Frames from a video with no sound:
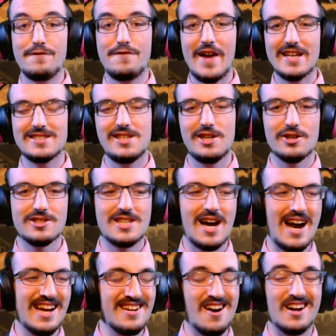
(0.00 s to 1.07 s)
fancier
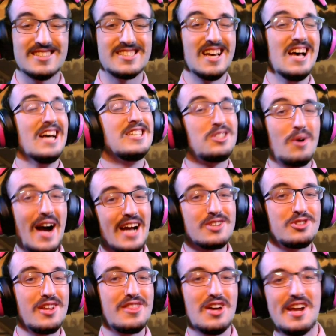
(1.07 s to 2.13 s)
tie knots. So I
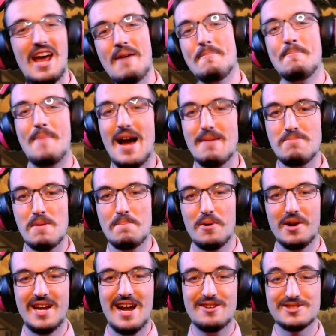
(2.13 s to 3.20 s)
actually thought I might be
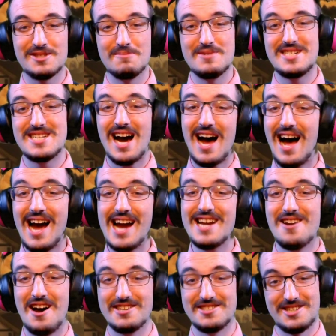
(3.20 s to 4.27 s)
putting out some tie
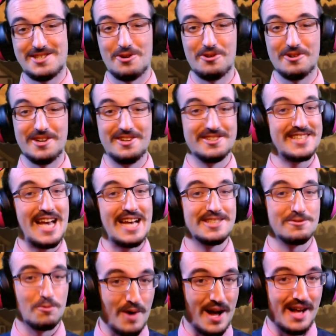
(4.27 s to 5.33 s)
knot tutorials
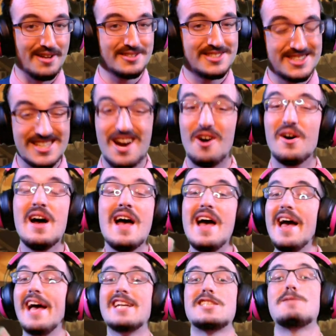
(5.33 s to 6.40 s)
as well. So
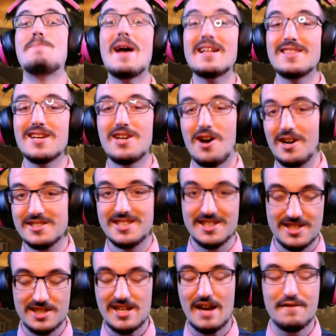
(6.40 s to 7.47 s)
expect the
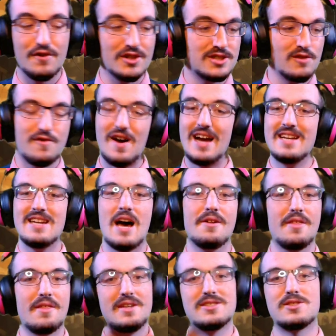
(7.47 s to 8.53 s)
content to diversify now
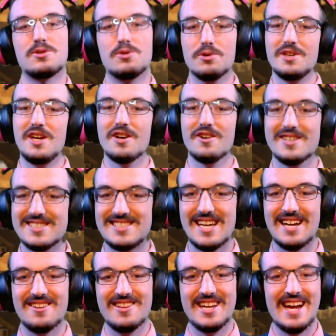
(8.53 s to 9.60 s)
that the school year is
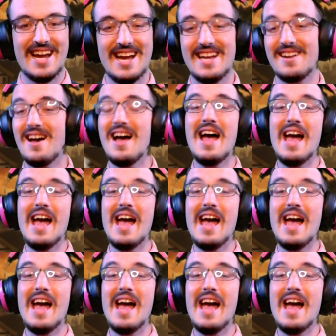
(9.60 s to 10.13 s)
settling in